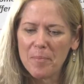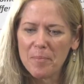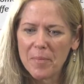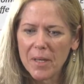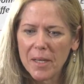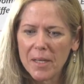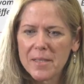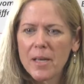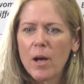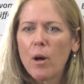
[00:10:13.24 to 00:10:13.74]

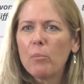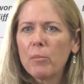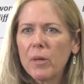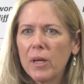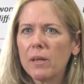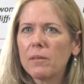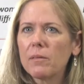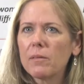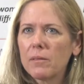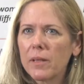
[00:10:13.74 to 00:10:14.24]
it's helped
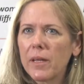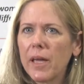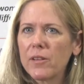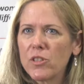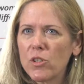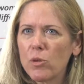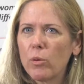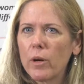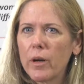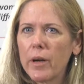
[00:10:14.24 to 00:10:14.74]
me get
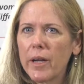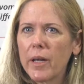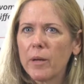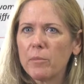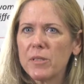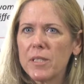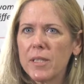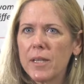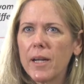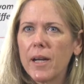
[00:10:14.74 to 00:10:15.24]
to where I am
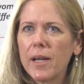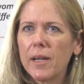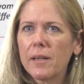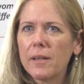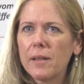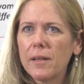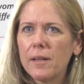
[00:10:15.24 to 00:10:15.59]
today.